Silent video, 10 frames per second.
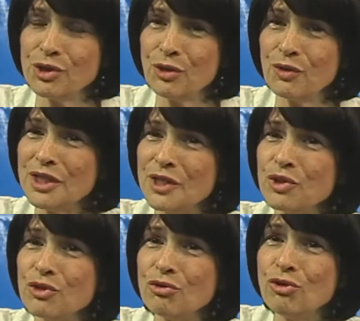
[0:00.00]
so this
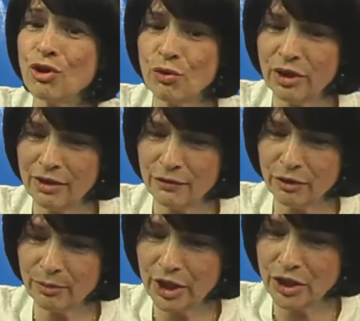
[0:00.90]
was known
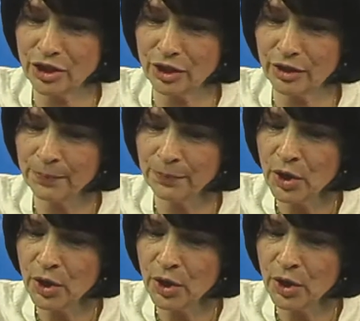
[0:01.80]
information.